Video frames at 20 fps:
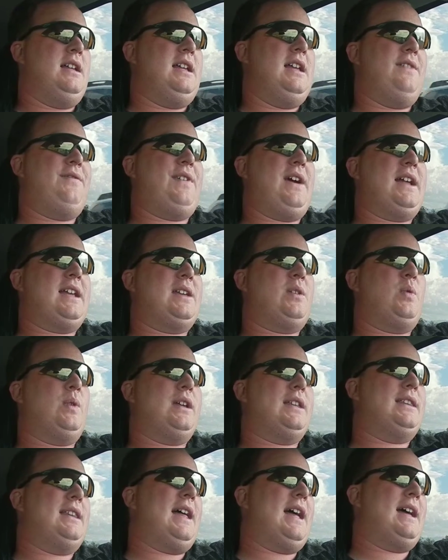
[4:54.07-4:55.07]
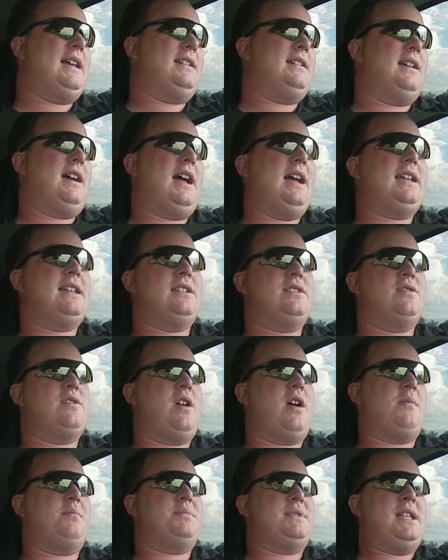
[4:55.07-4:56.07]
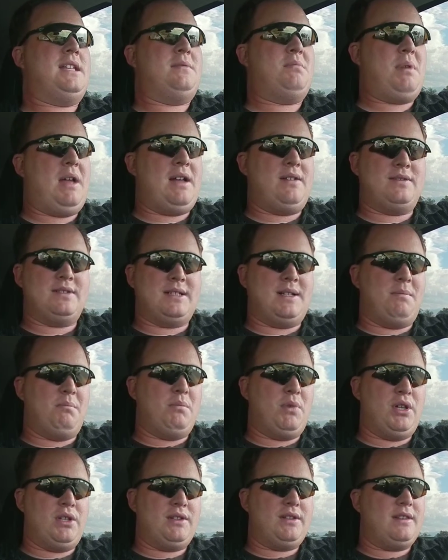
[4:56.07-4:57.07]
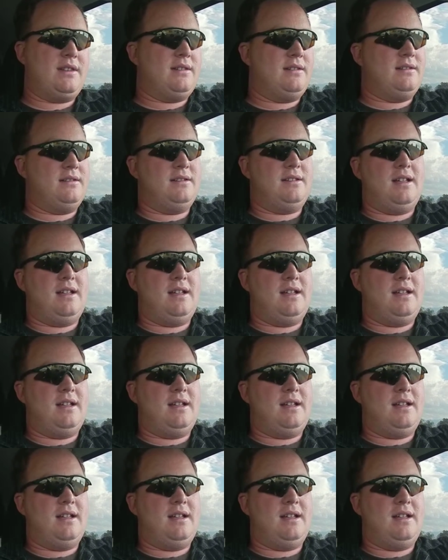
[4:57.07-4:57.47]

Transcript: If I quit that, I can drop 10 pounds in a month.